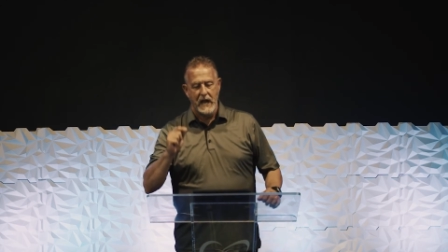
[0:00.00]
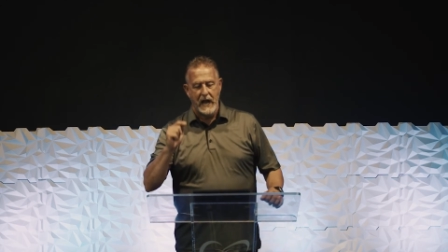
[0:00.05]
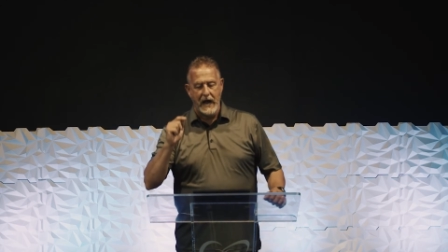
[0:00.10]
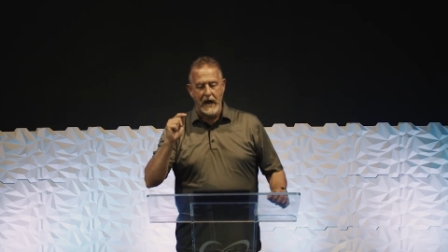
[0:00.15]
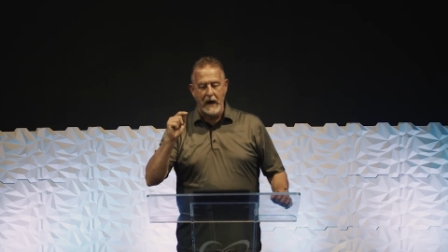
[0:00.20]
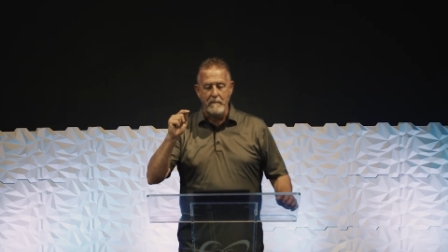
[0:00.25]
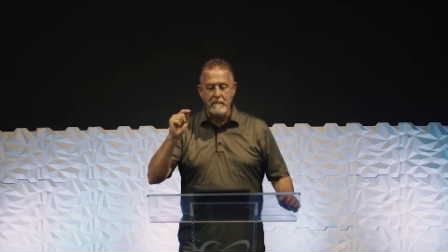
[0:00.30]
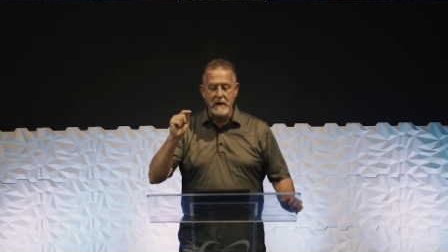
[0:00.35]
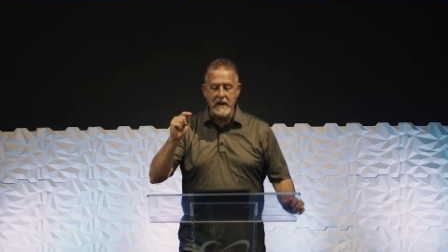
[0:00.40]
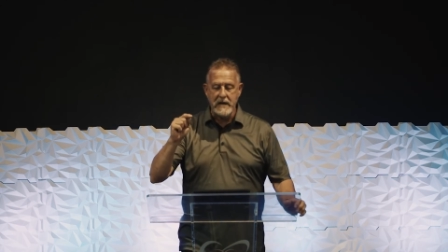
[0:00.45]

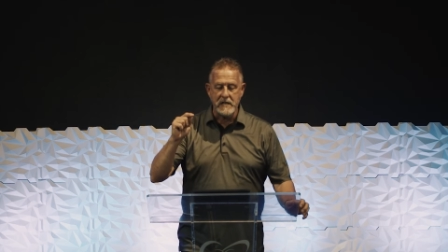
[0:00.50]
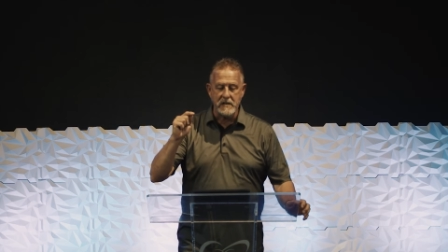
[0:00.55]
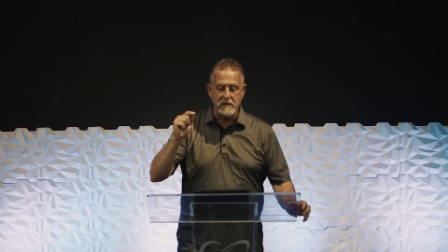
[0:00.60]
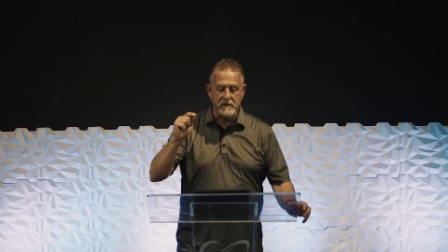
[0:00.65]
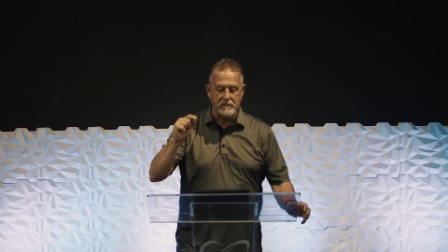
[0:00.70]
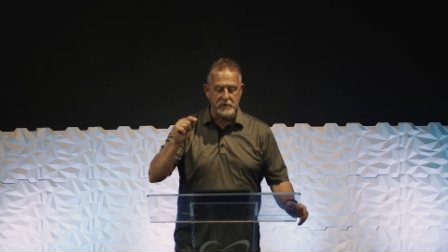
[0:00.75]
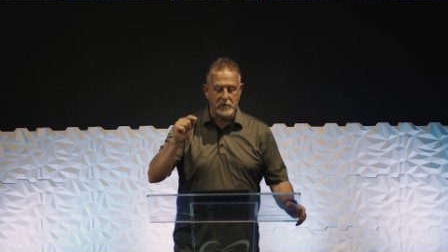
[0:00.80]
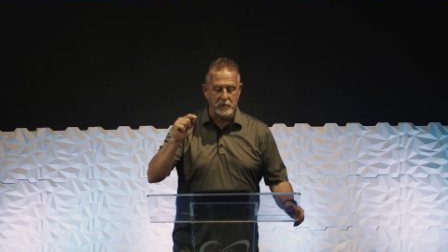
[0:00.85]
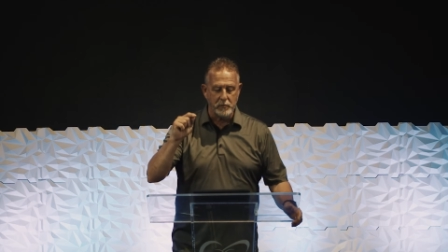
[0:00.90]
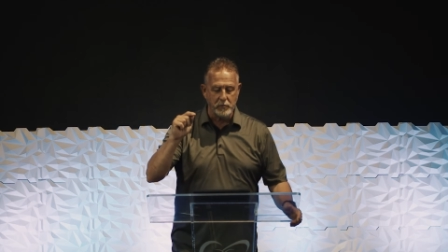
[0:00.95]
How many
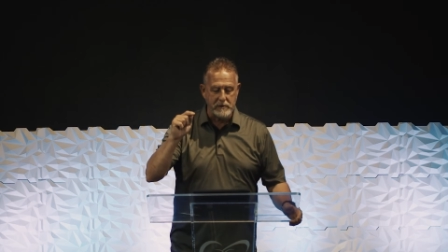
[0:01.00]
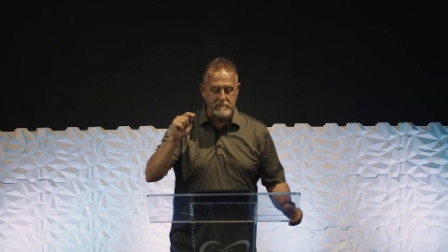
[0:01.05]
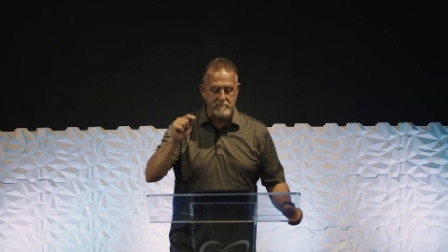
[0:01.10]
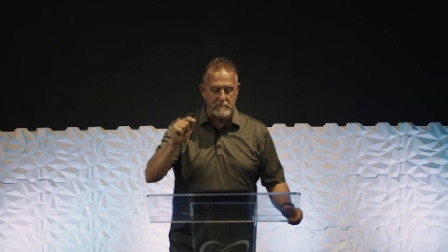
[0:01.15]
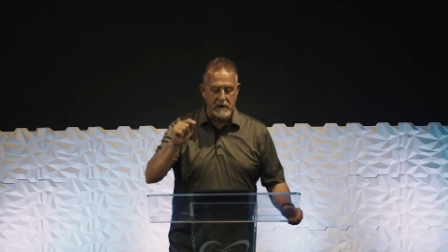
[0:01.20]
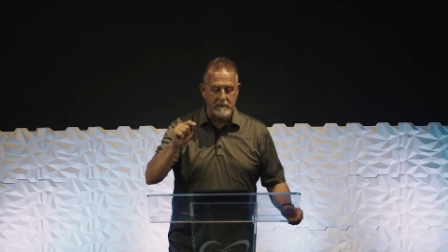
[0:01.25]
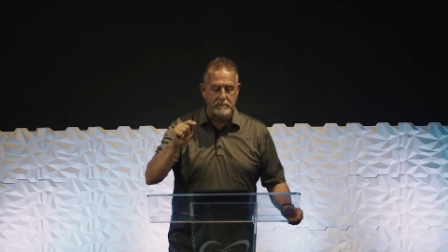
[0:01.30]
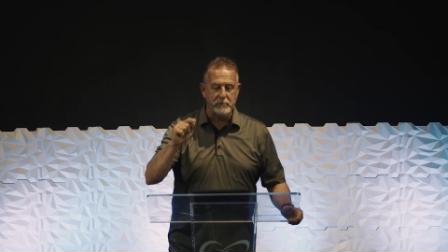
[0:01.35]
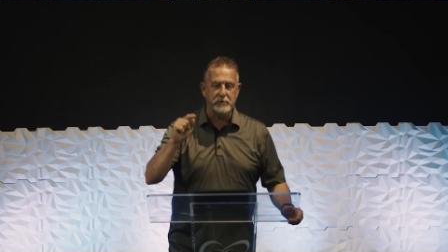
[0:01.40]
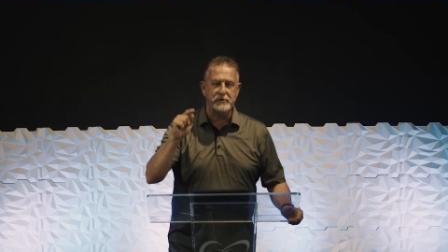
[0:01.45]
of you
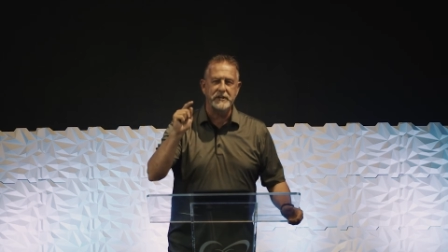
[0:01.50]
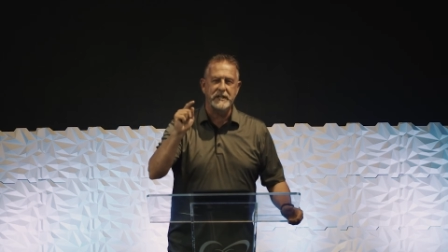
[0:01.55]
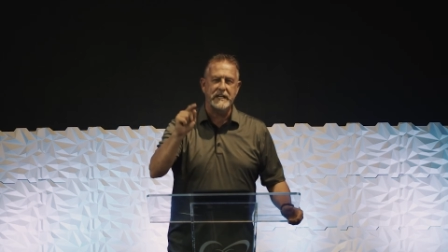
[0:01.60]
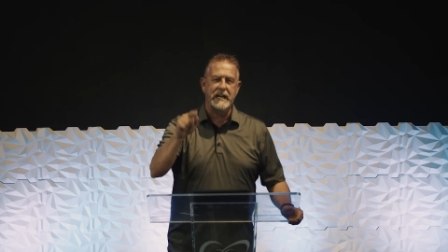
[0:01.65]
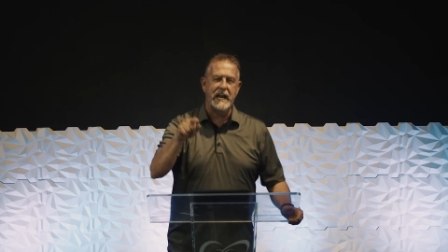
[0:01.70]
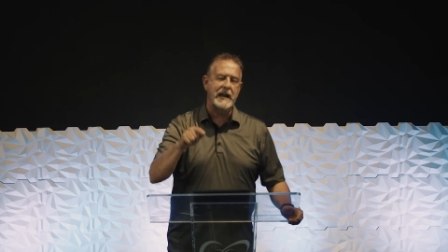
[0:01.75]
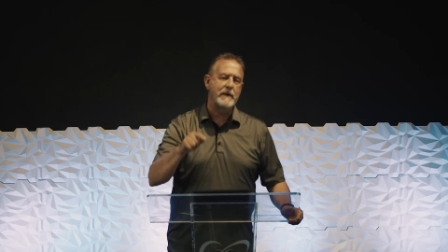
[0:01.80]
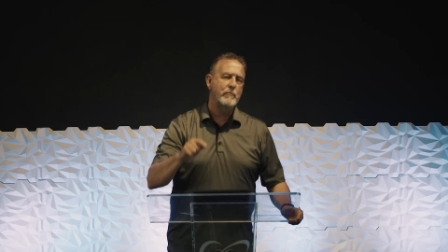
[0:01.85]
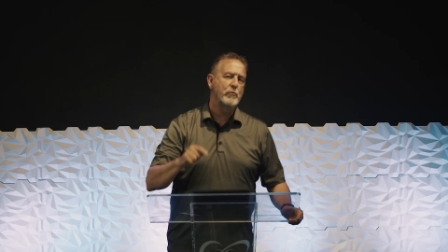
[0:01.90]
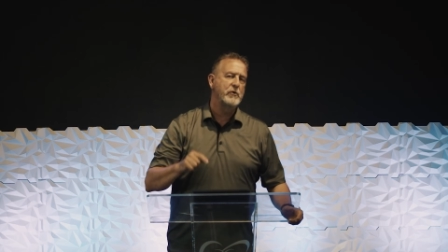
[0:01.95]
remember the
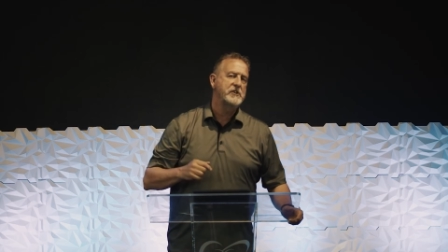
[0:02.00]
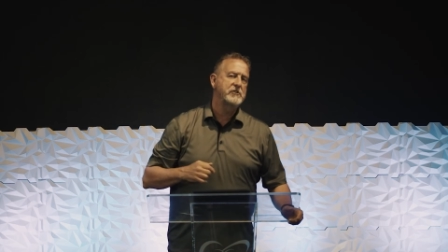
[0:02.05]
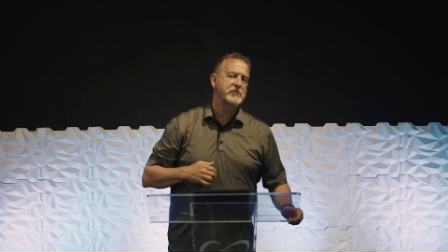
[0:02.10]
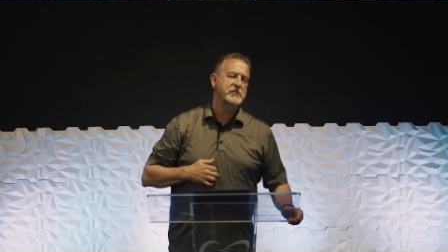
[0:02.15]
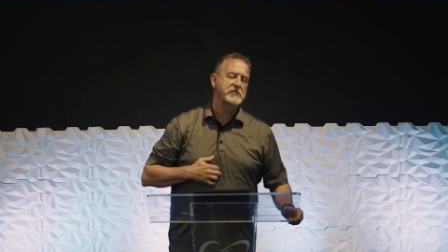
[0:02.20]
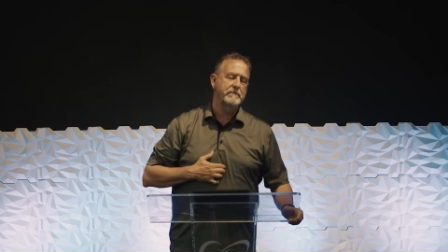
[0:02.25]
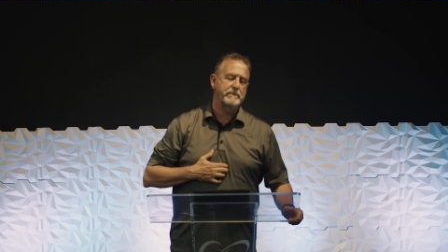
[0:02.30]
game we used